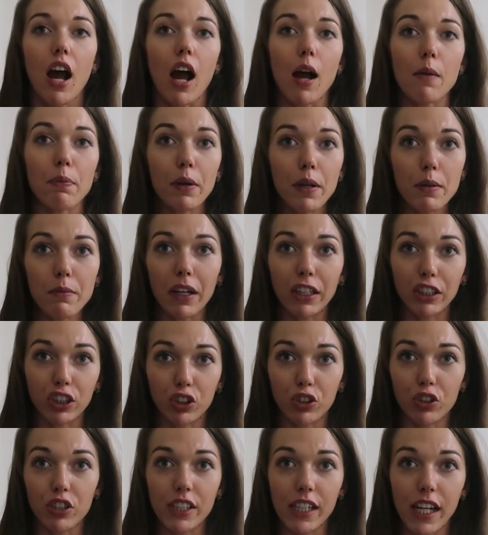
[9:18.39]
I pretty
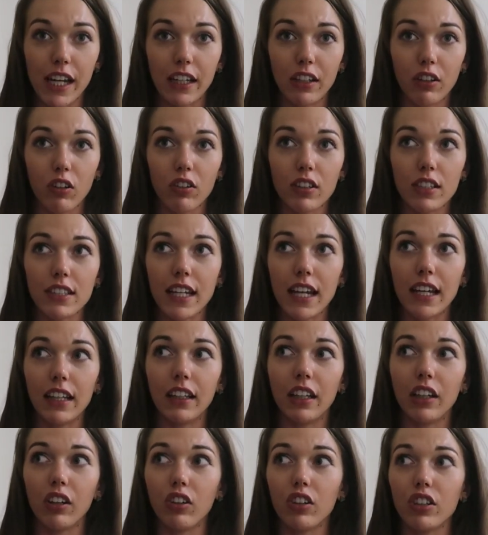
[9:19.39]
much do take it on the
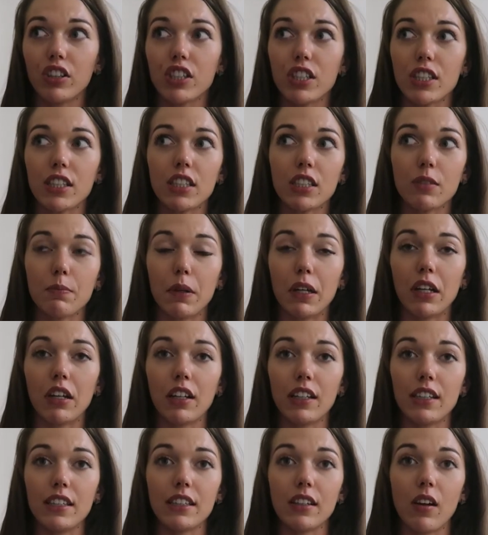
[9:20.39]
daily though, just
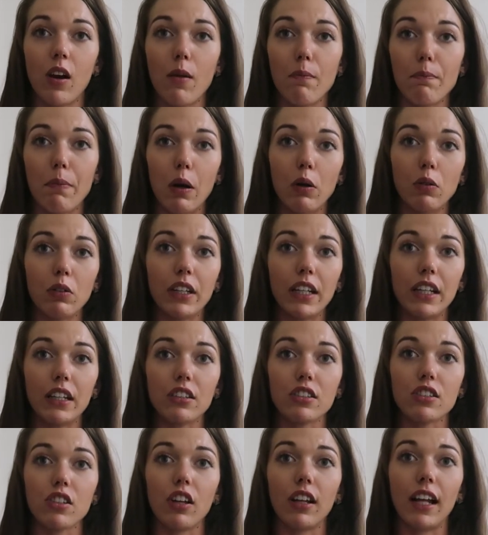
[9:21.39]
because I'm
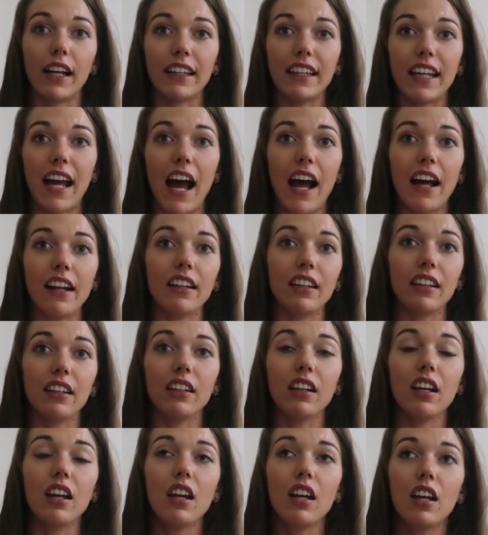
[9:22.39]
bulking, so like the
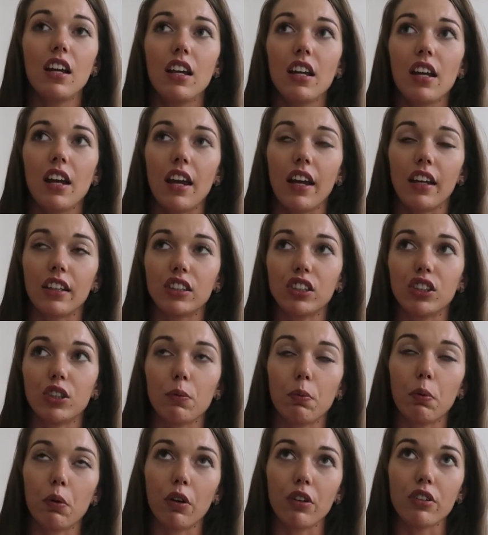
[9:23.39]
added
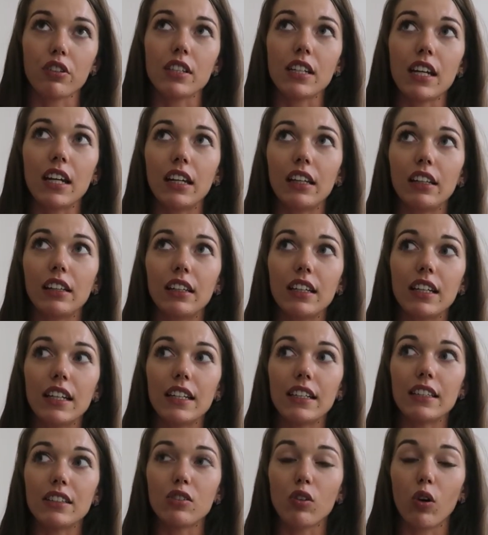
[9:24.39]
extra protein
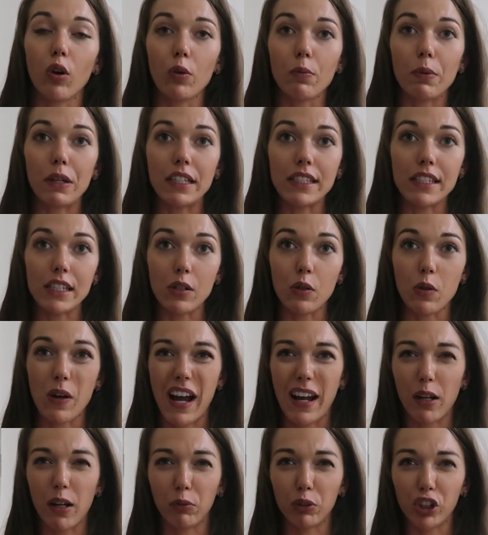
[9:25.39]
is no big deal,
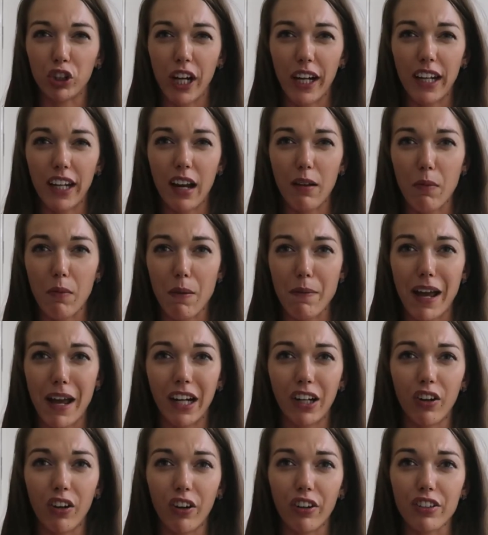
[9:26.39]
and I'm tracking my
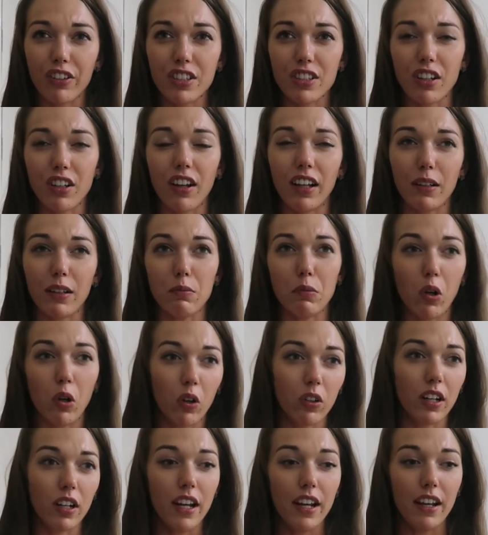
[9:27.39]
macros, so like I'm
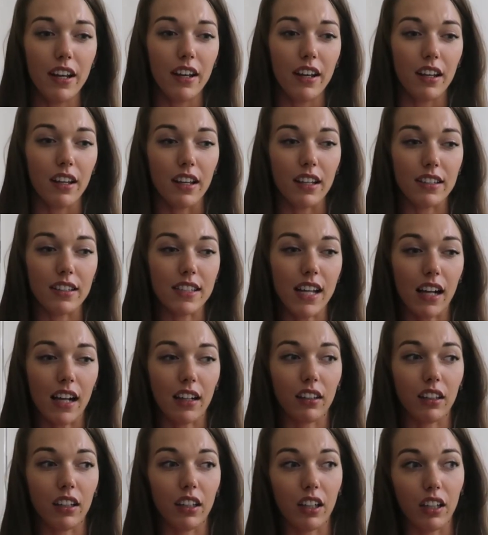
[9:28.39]
not
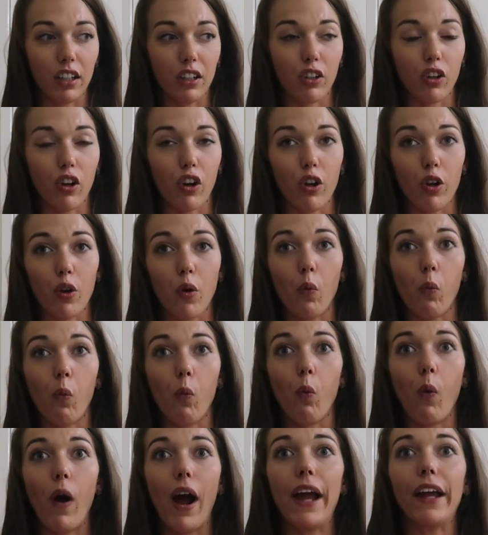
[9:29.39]
exactly gonna go
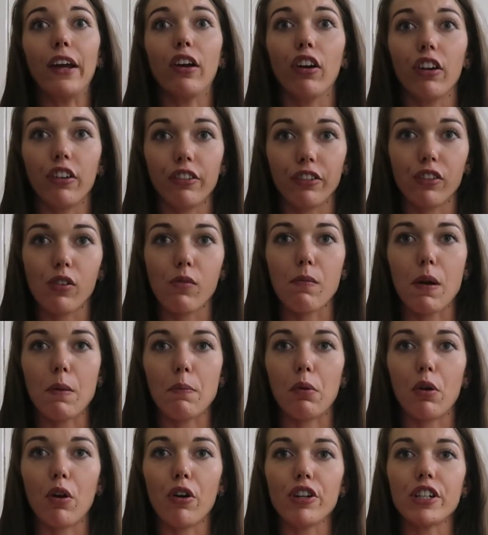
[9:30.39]
way over on my
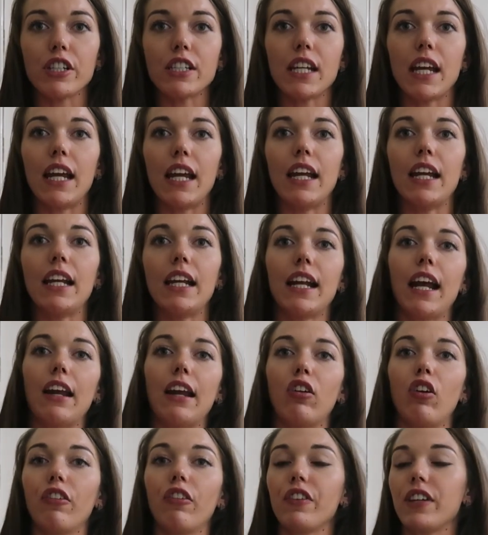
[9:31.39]
protein,
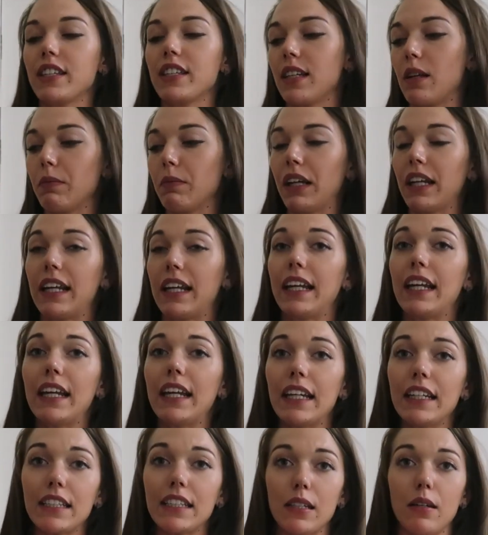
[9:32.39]
and obviously I'm gonna
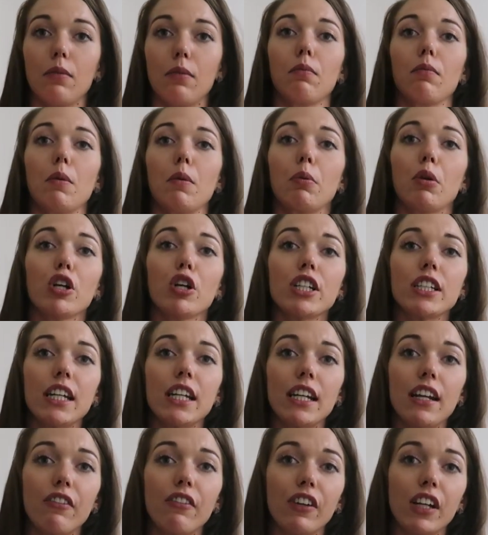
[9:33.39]
hit my
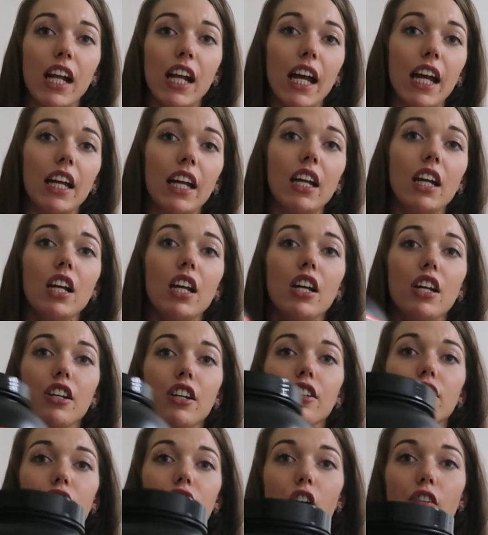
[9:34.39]
protein every day.
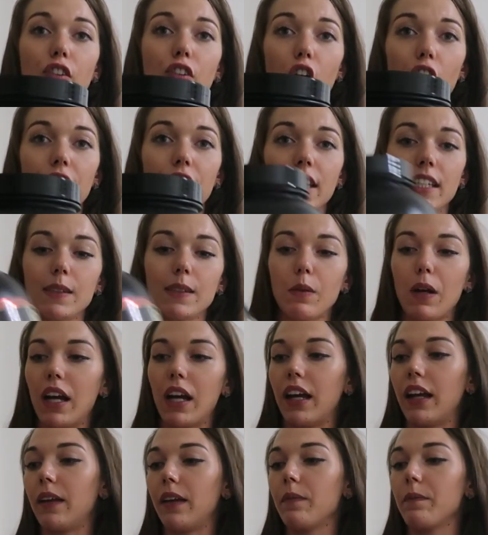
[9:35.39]
So I've got this
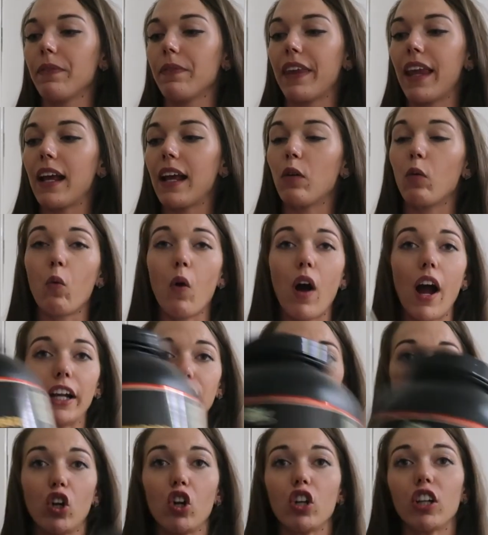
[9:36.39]
one.
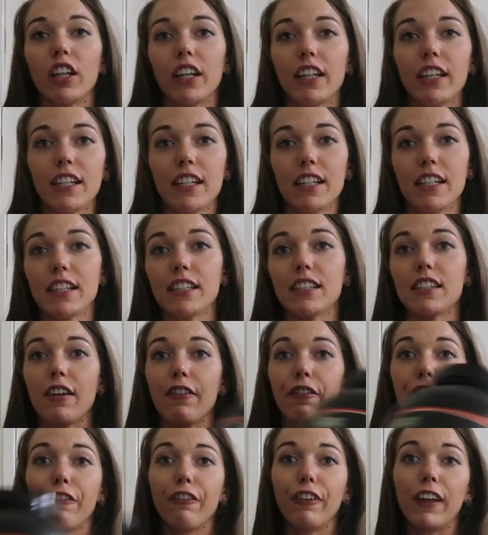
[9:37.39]
White chocolate is
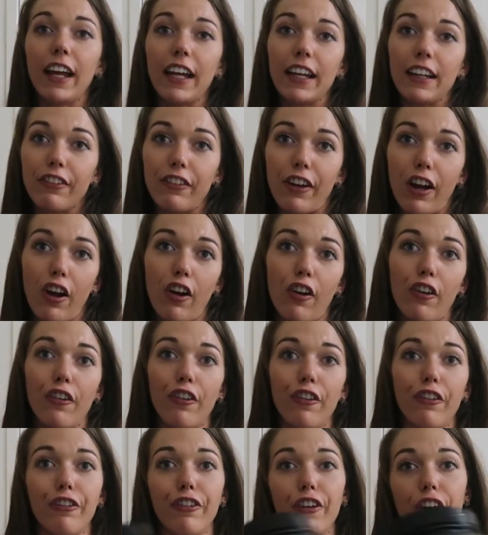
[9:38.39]
flavor
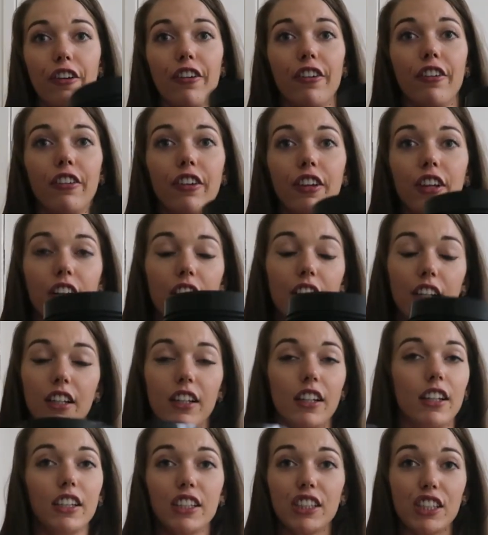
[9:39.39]
of
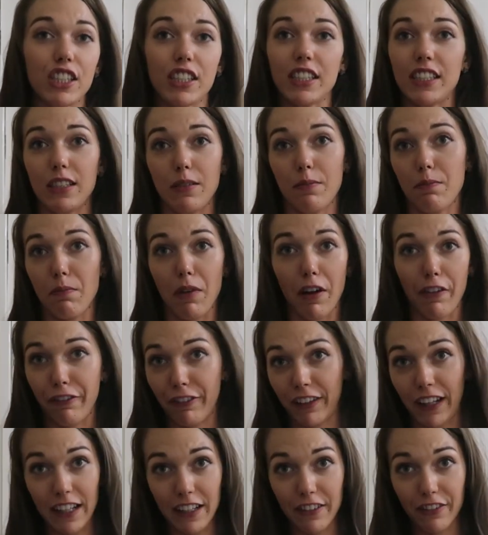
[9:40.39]
just my
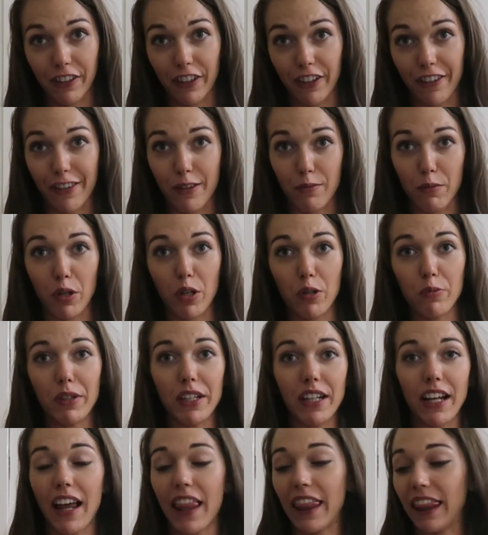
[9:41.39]
flavor at the
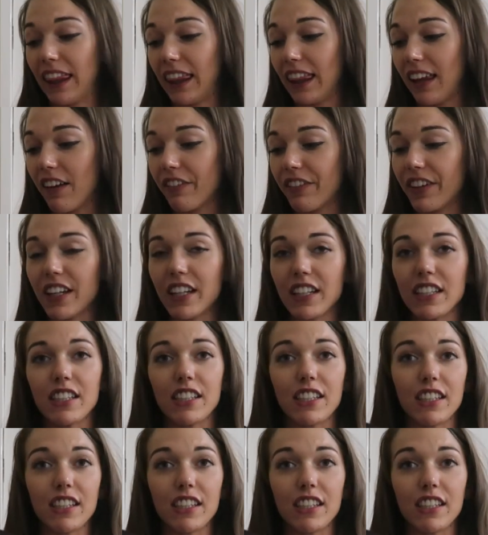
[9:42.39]
moment. Love it.